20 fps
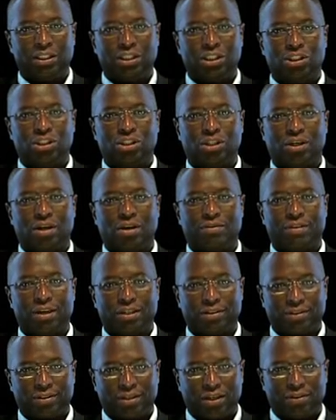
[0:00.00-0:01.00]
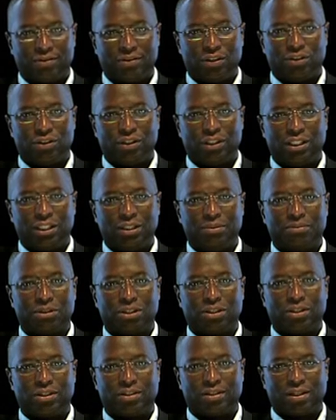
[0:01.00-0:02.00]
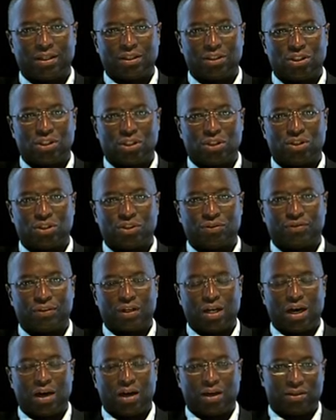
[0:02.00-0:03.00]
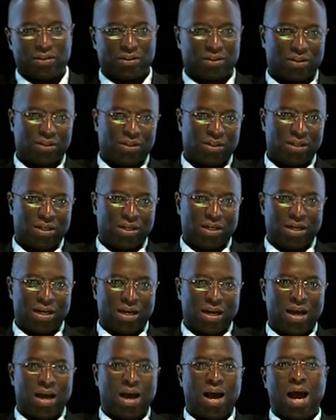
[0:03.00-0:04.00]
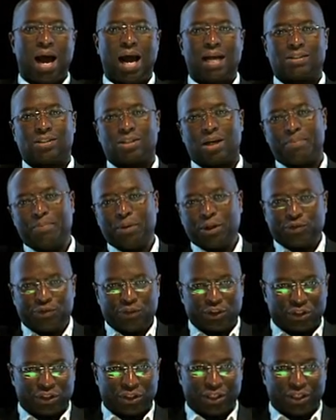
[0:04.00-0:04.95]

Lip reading: the General Overseer of the Redeemed Christian Church of God. Our topic for